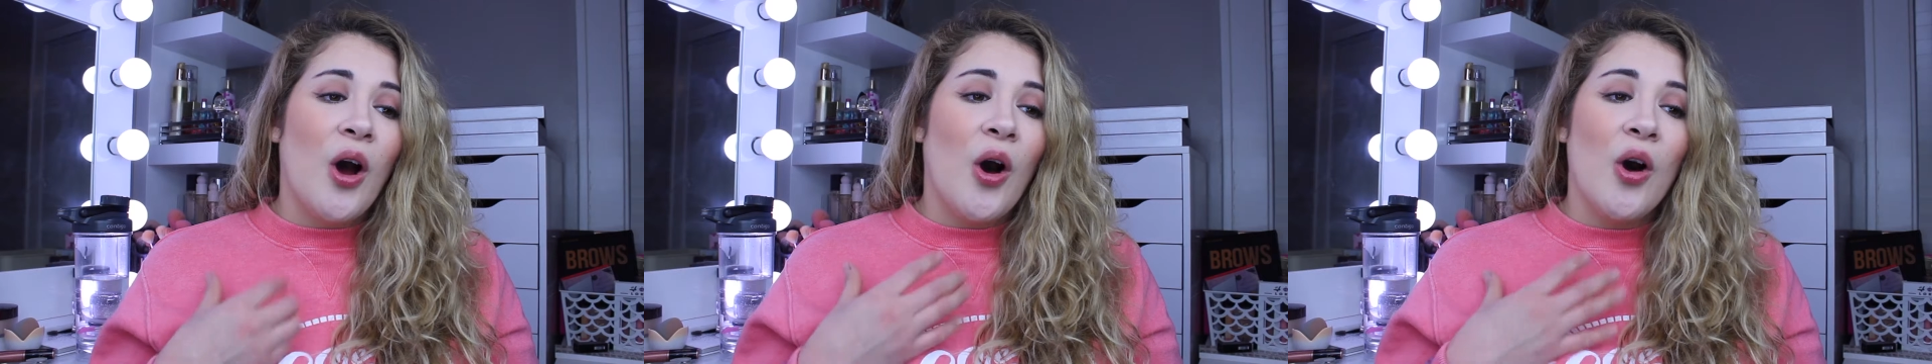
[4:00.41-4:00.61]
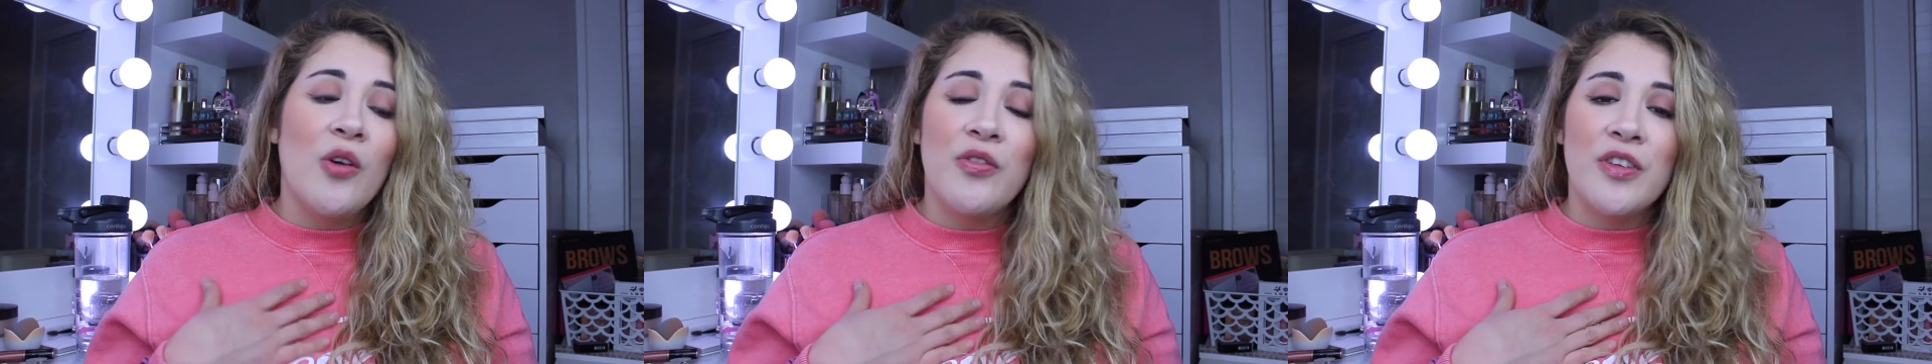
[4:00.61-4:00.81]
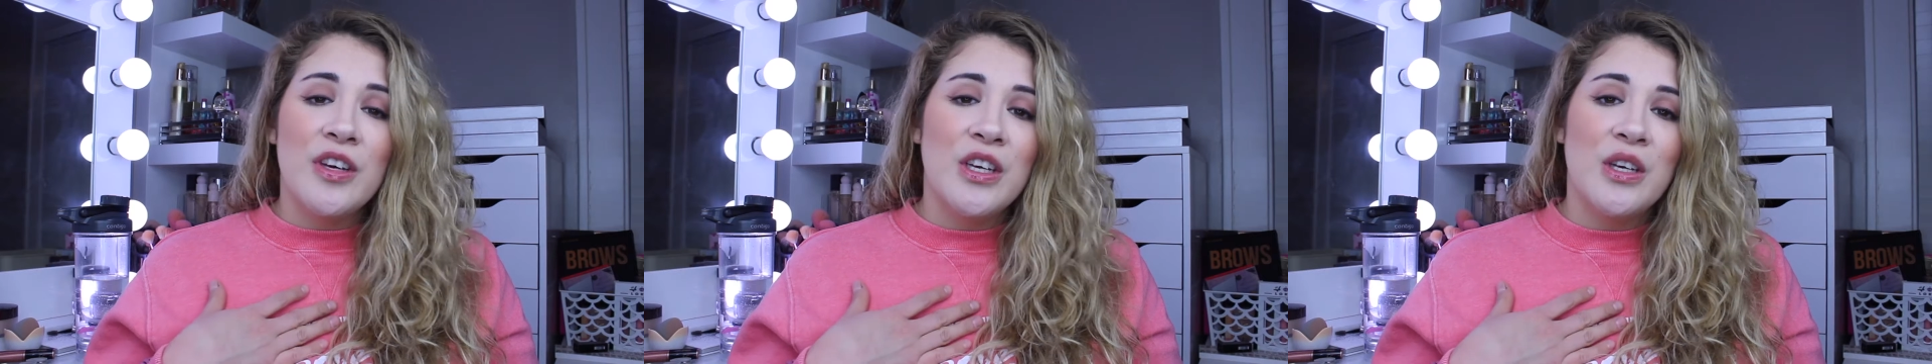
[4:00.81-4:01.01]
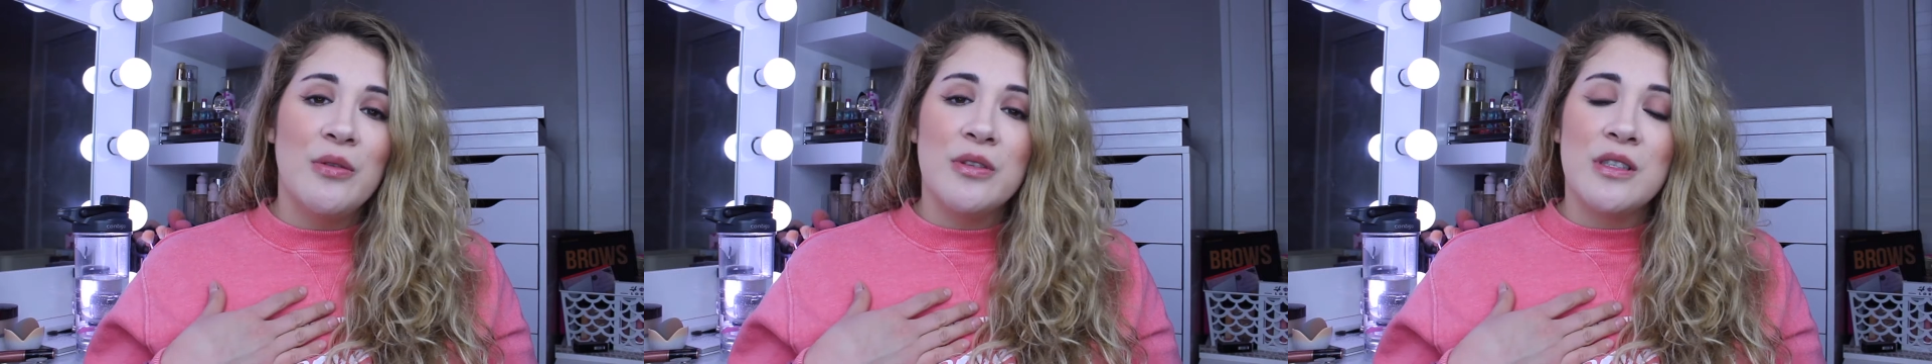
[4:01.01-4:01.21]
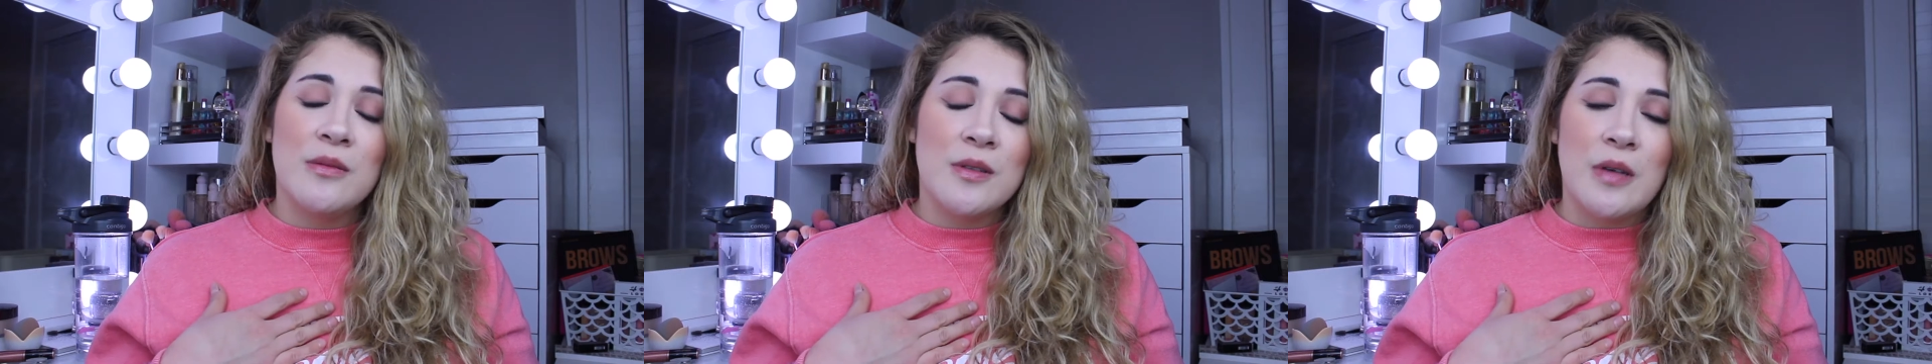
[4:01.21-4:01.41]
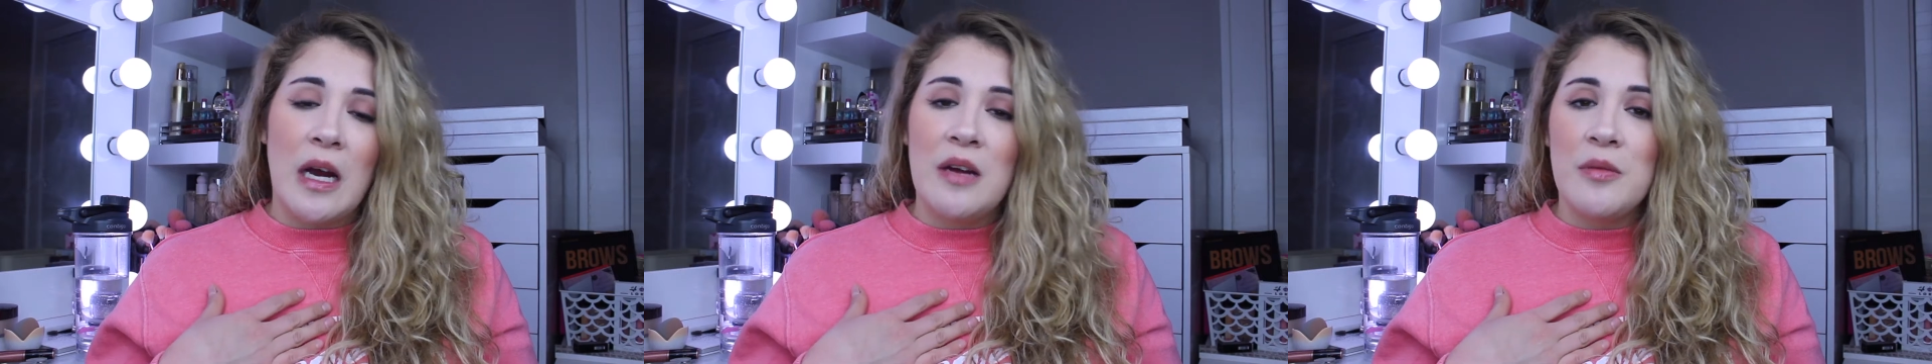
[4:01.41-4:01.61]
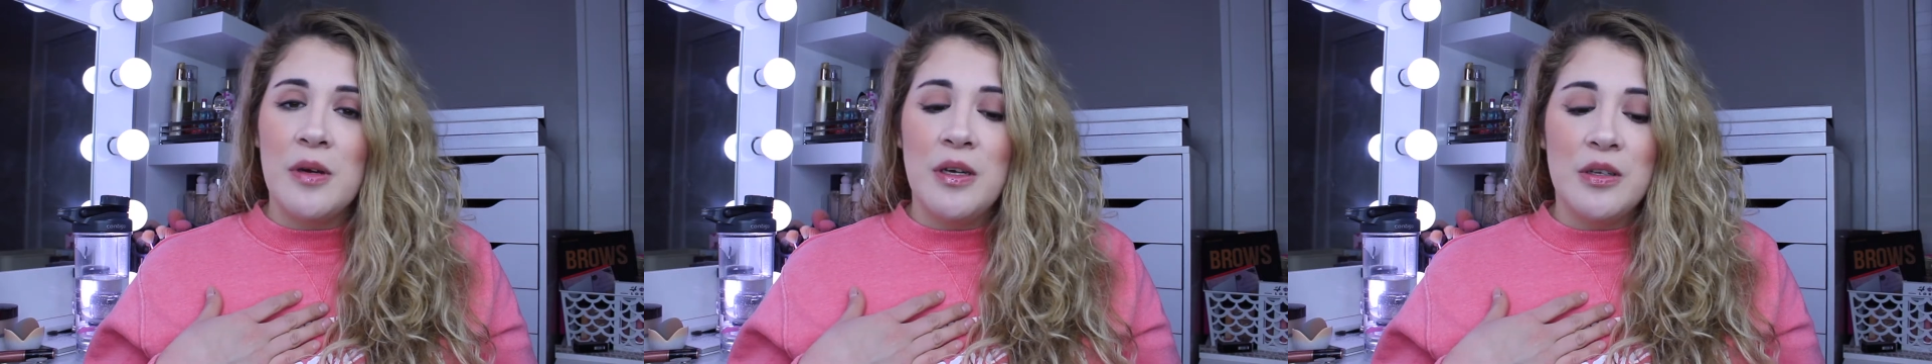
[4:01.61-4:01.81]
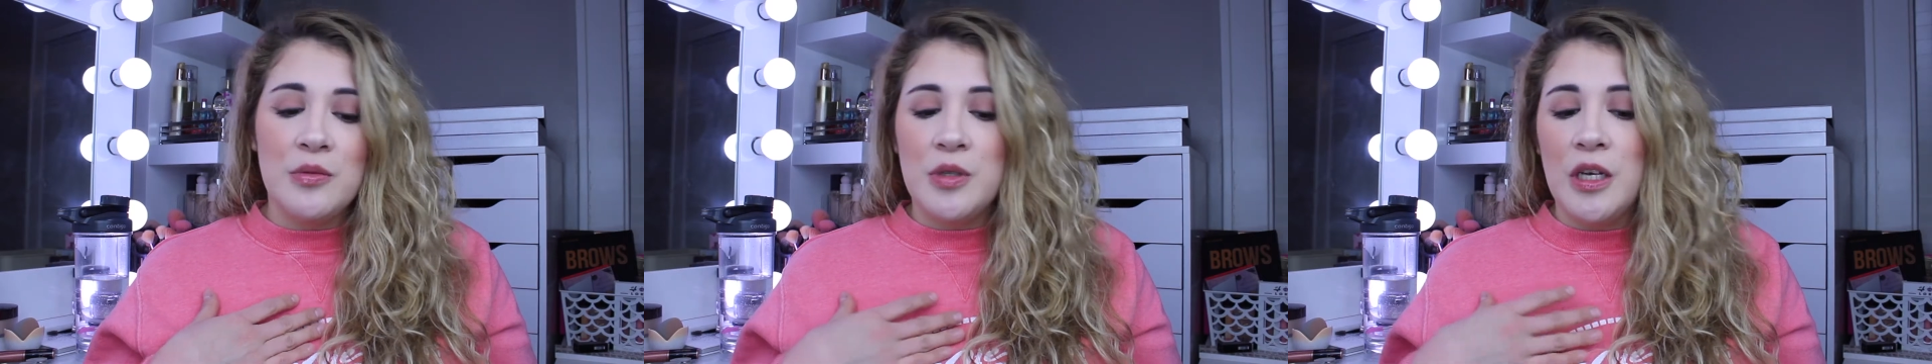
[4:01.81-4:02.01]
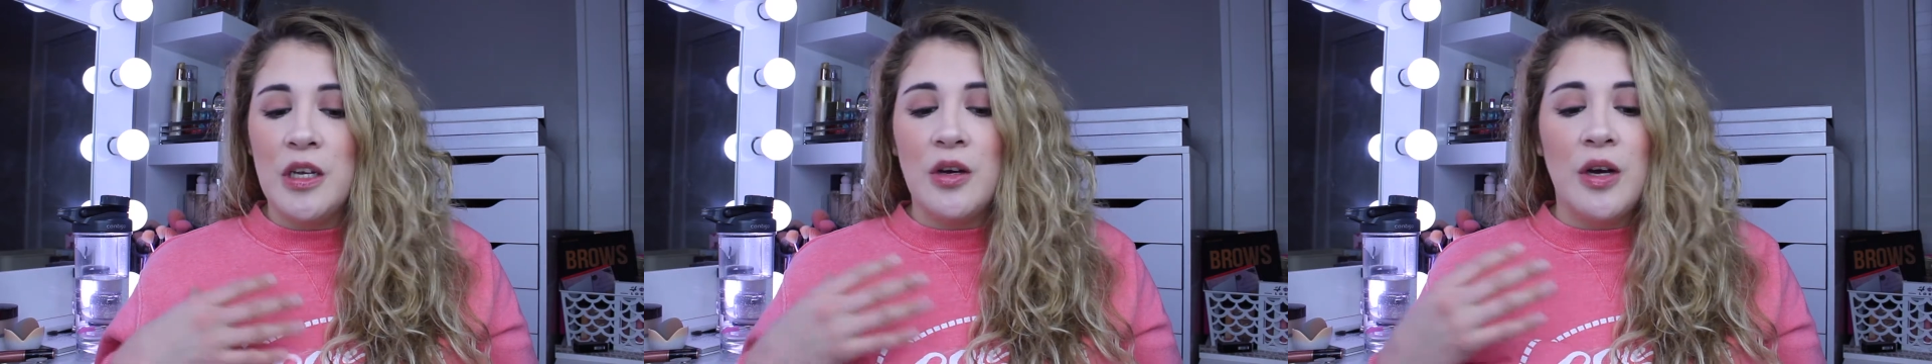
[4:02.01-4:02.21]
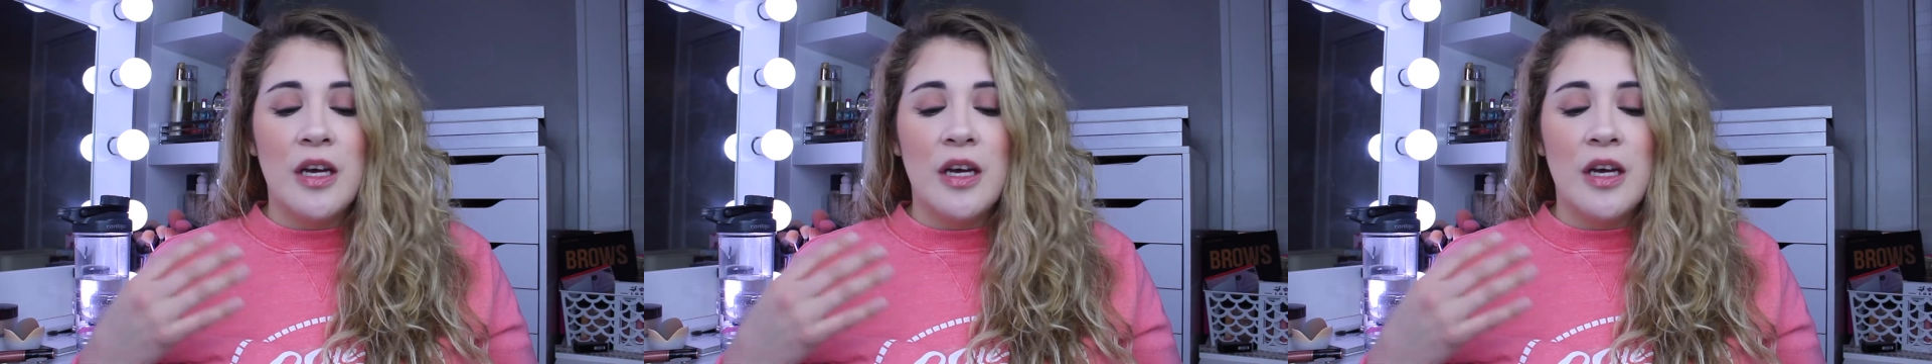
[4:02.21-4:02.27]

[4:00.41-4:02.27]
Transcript: hopefully you would subscribe to my YouTube channel